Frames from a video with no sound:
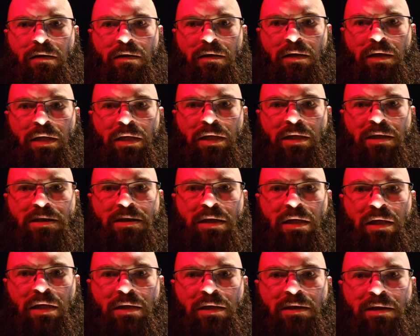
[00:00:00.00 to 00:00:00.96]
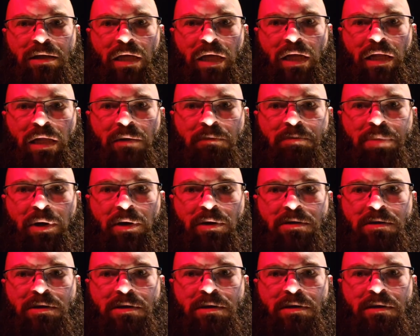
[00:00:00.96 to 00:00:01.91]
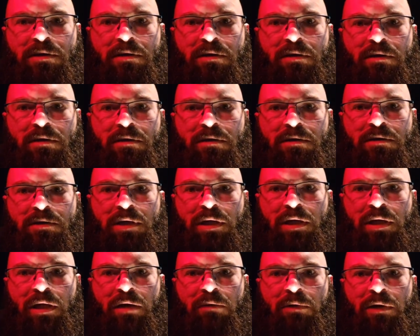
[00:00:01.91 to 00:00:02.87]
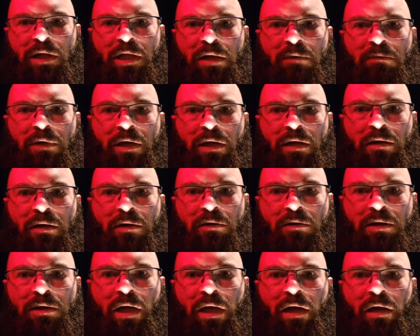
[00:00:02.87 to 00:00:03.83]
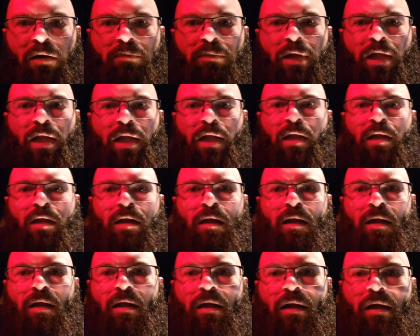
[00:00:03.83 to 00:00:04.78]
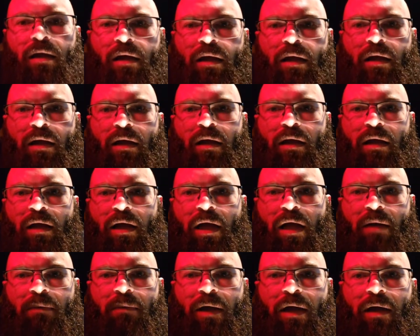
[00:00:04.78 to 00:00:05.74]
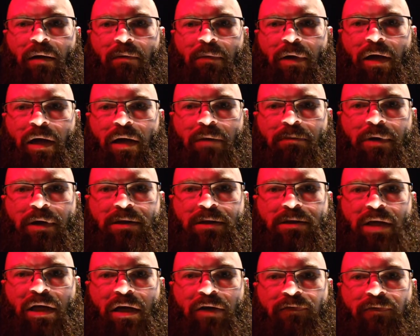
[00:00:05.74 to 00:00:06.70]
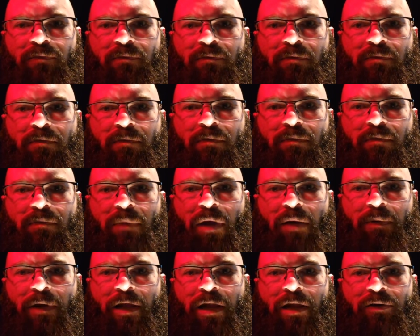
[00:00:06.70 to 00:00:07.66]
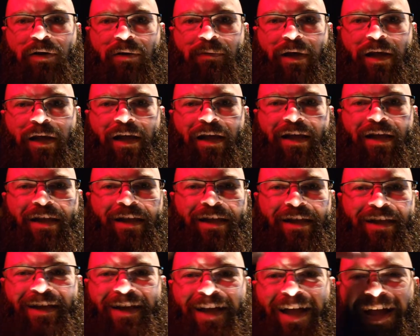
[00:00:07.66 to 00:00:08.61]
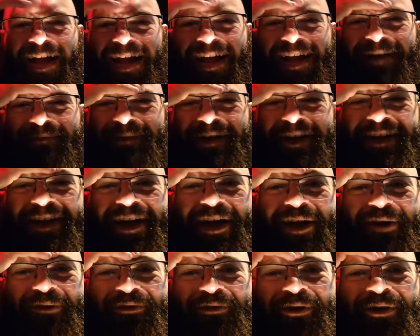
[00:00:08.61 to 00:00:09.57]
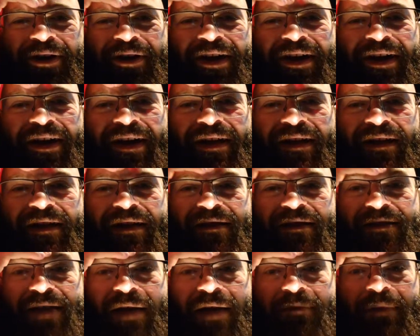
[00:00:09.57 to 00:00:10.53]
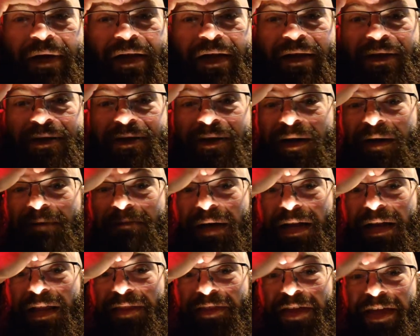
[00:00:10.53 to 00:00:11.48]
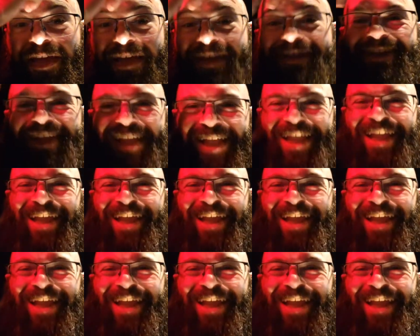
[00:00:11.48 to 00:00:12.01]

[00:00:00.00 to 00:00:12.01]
Get his son to edit and post, send him an email, he'll call back. I'm out, Mike. Be safe from my Bella. Goodbye. All right, be careful. It's like Bella's doing Bella things.